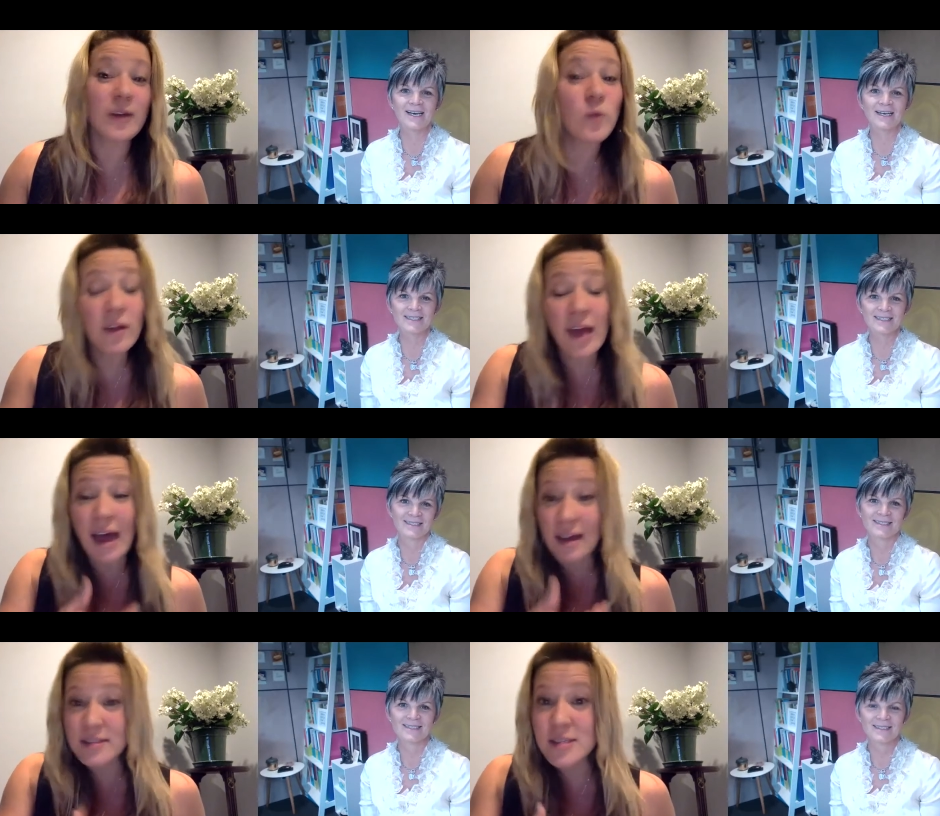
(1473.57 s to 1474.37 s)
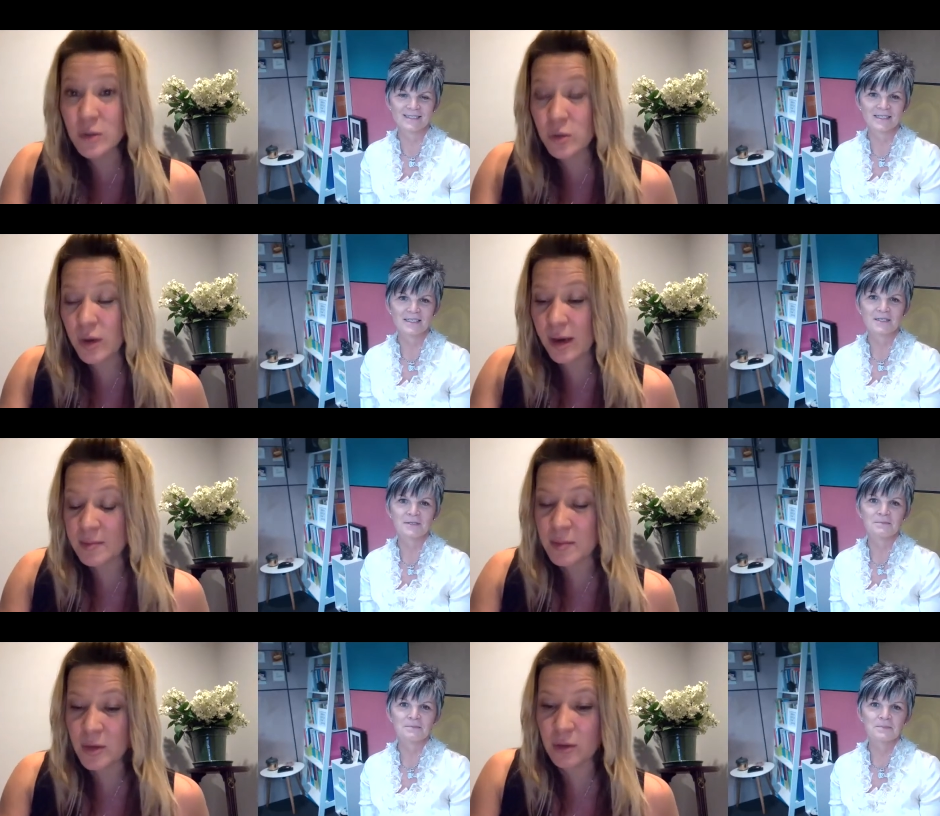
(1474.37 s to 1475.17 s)
Speaker 1: Well, as you, um,
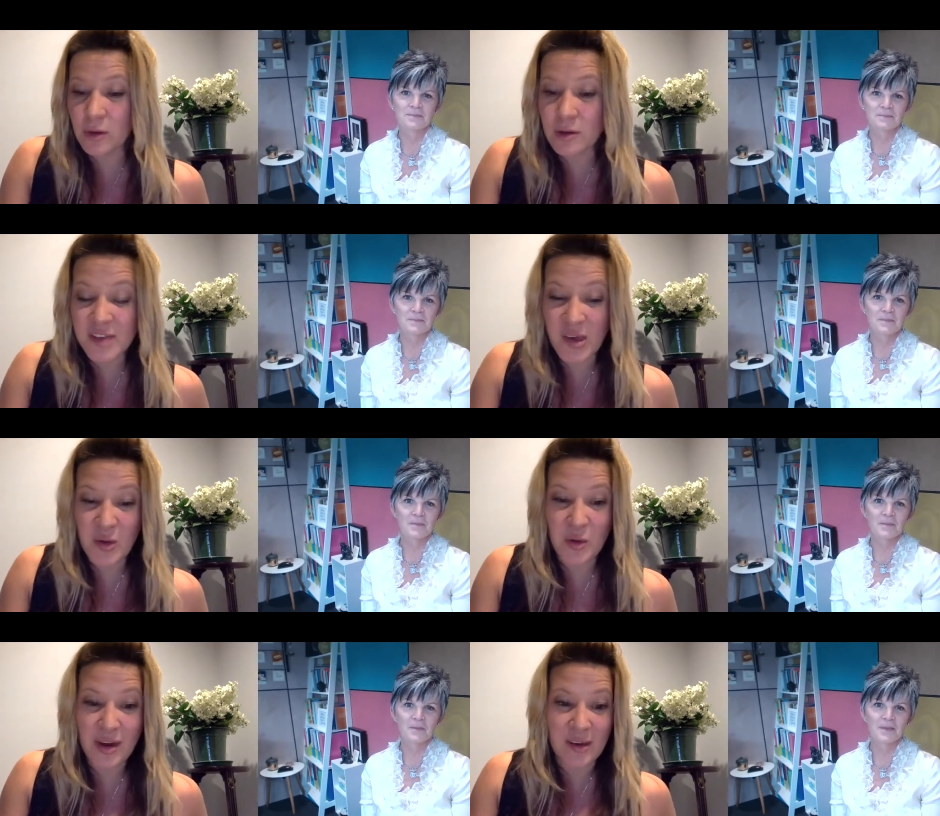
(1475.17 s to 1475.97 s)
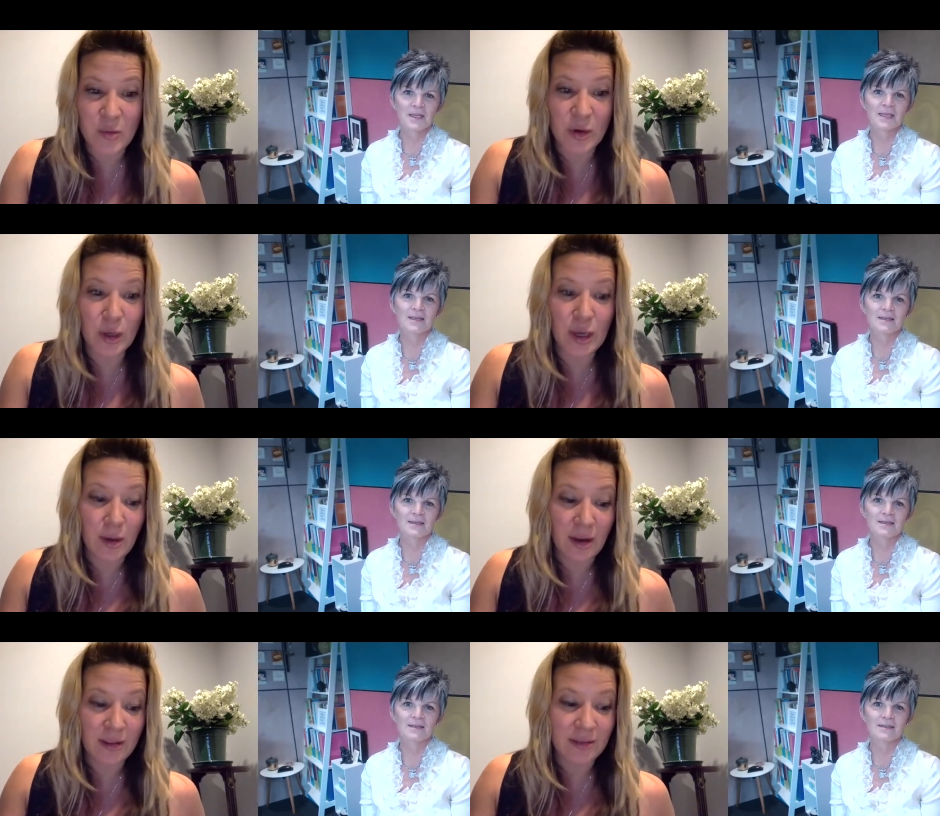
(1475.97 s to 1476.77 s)
you're also uh, working
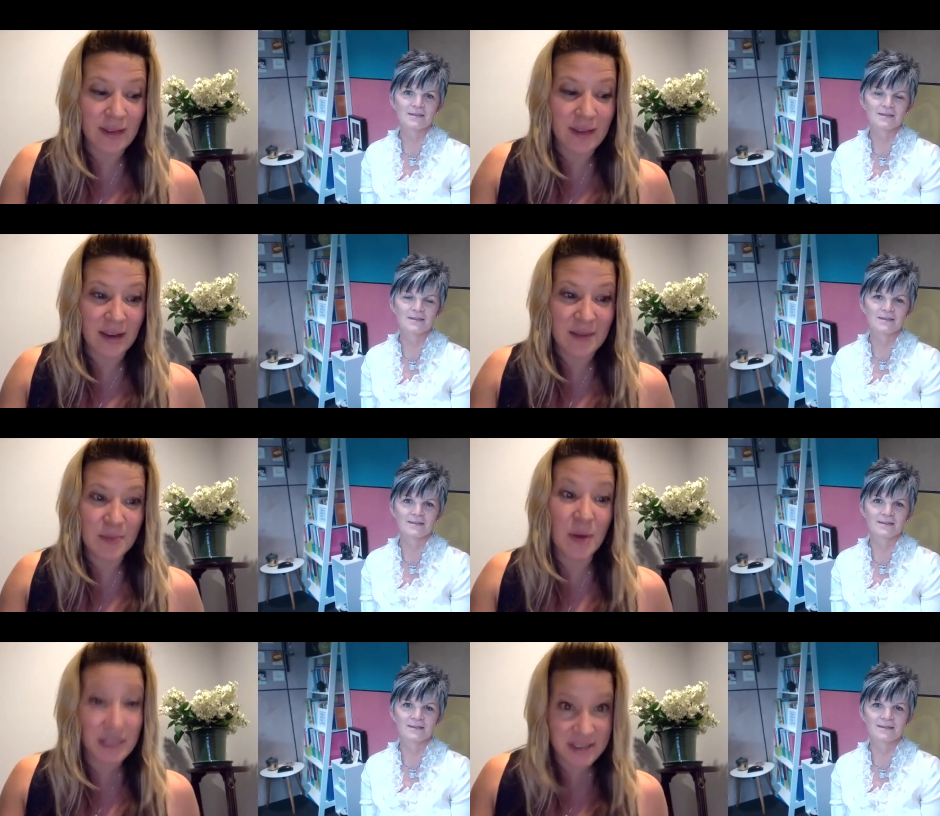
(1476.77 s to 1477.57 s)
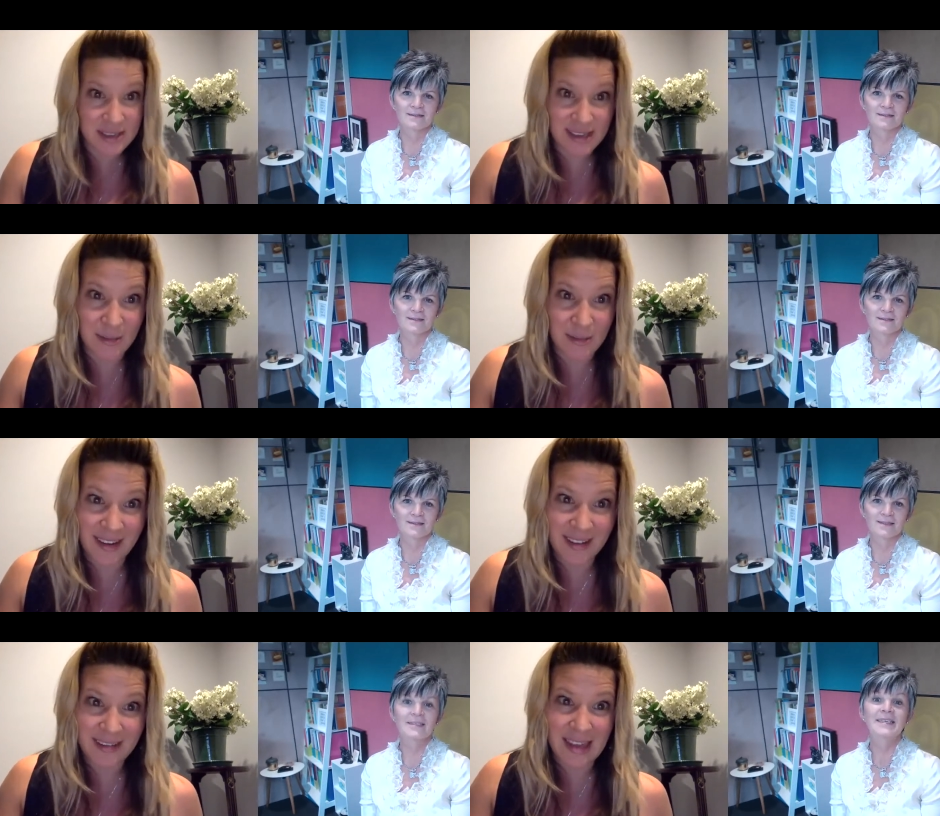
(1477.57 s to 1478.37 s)
on um, publicity, right?
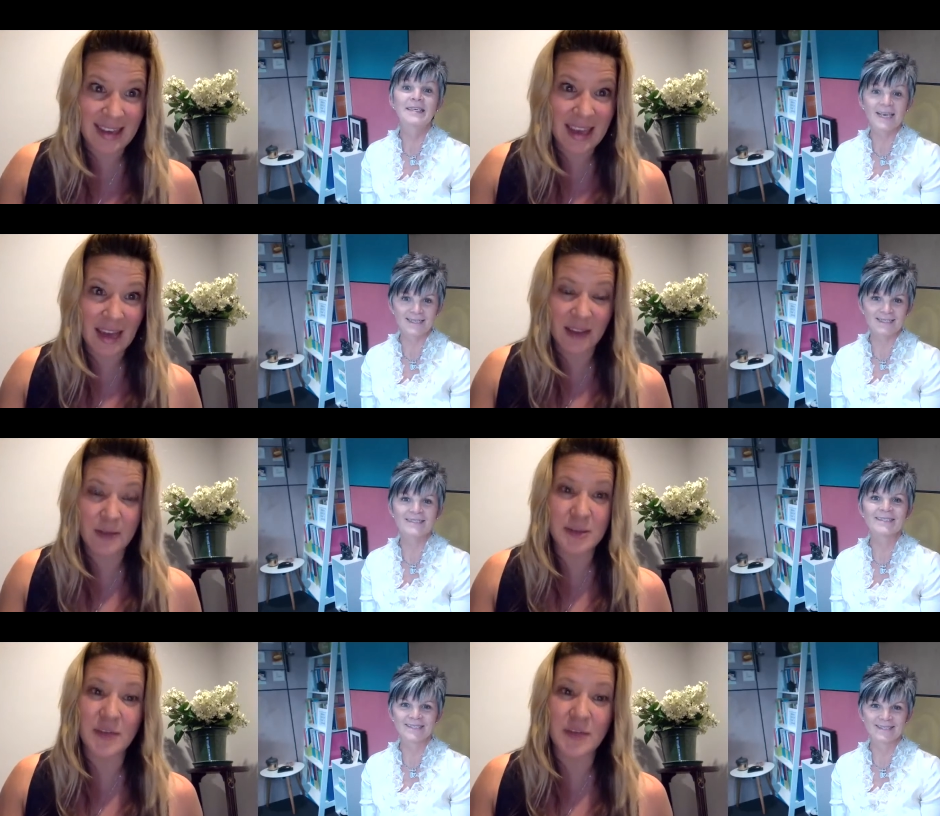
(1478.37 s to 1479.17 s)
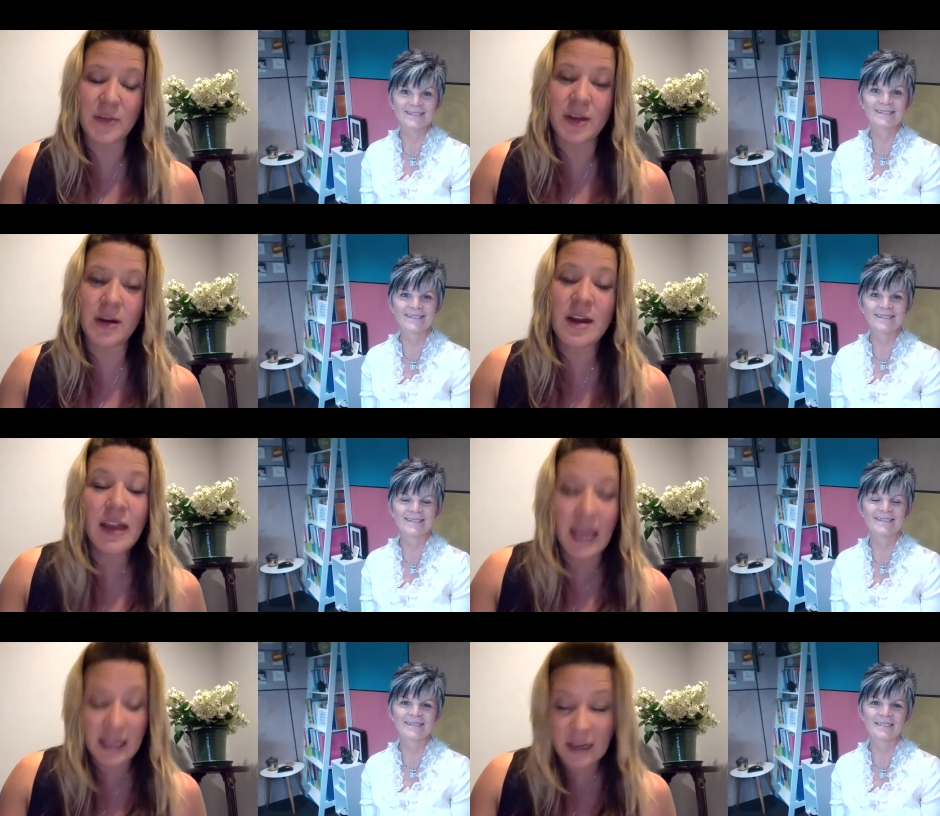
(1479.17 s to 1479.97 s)
Like yes. getting yourself out there. And
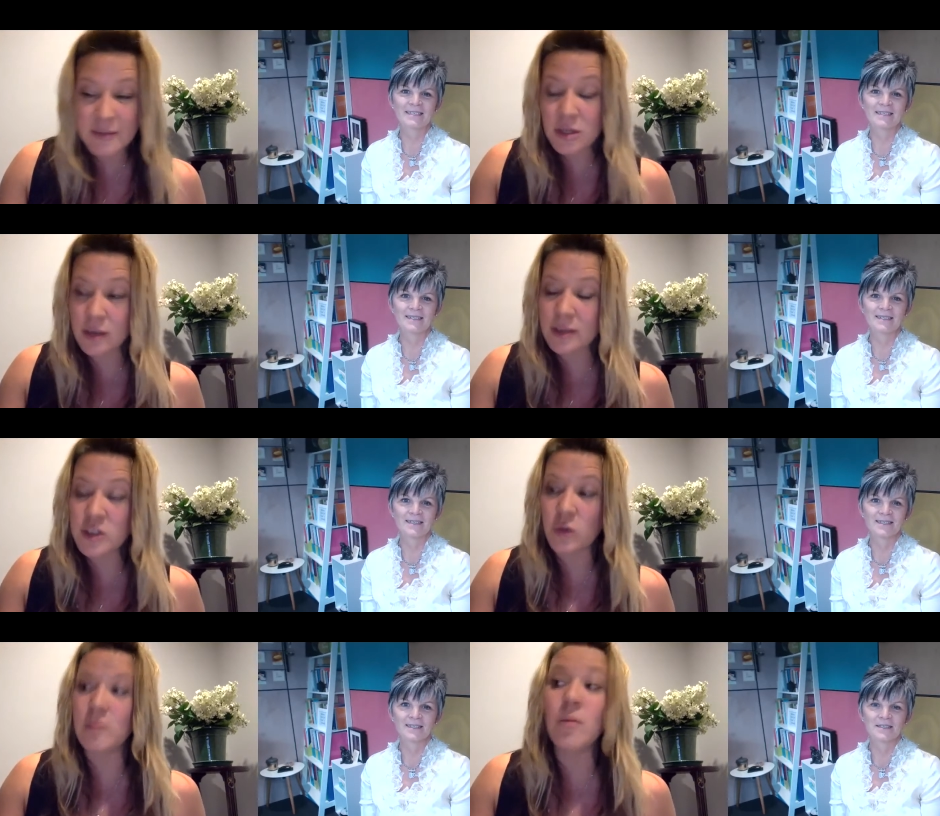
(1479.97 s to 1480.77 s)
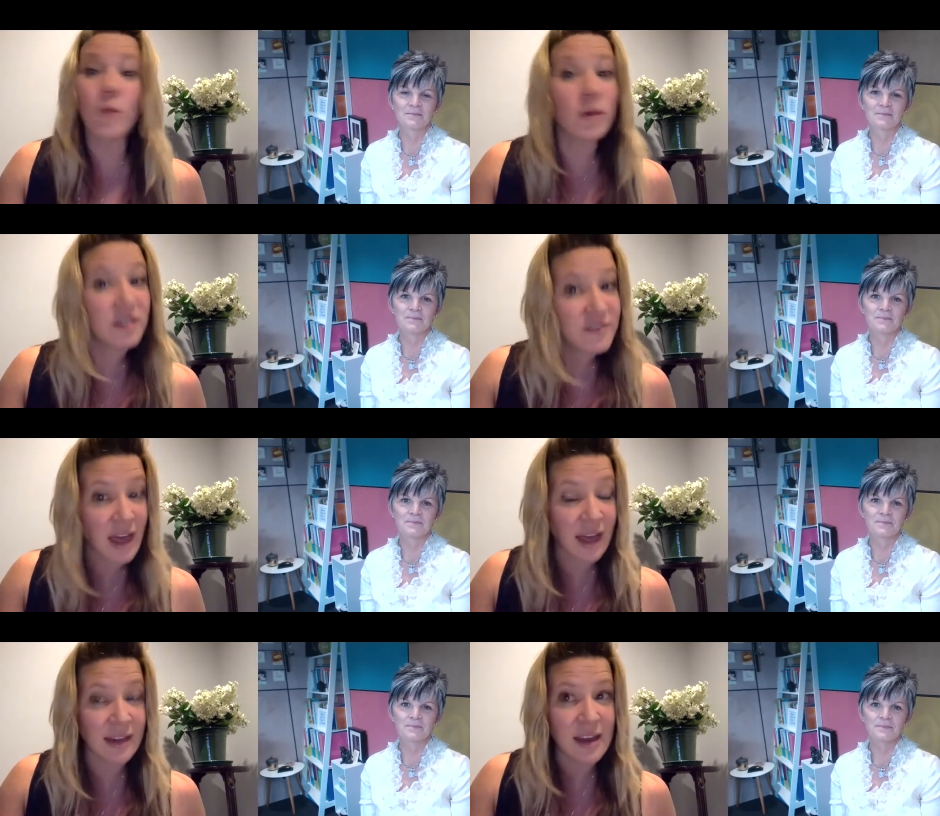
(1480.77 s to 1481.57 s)
I've started doing more of that,
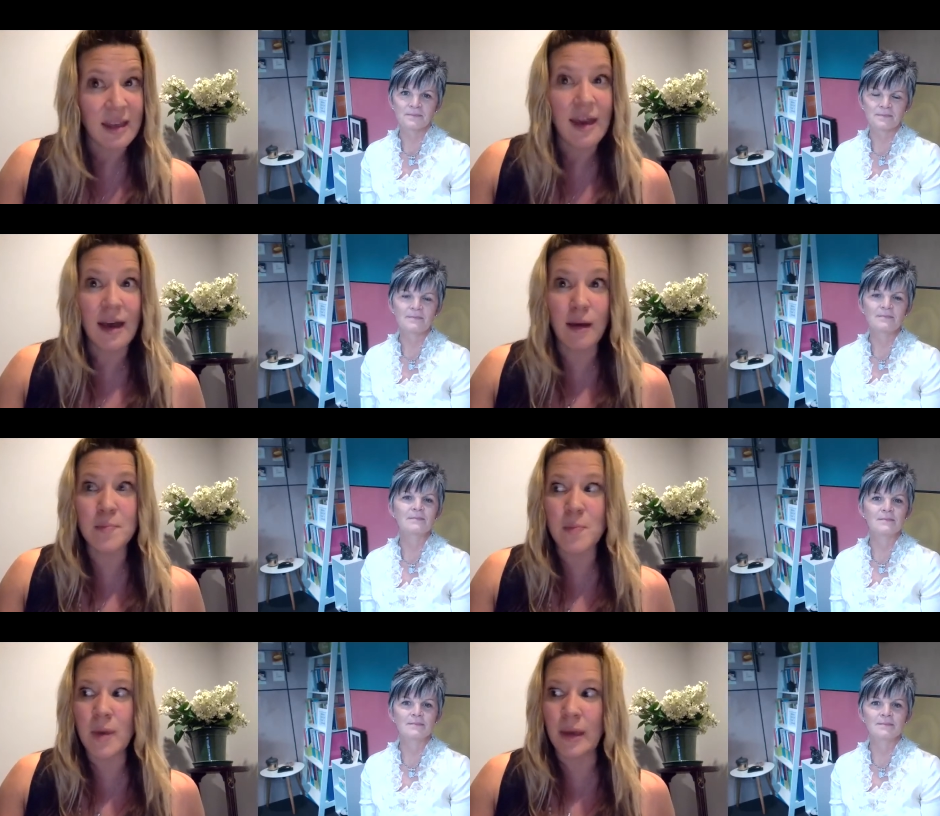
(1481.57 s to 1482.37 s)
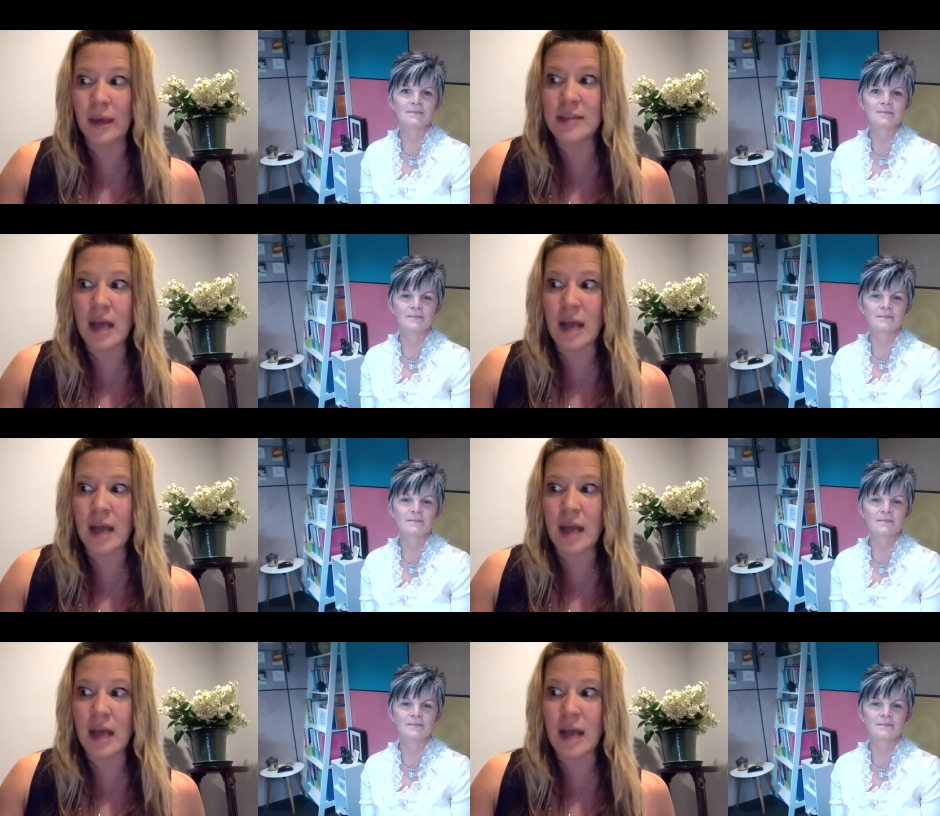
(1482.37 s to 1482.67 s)
um, and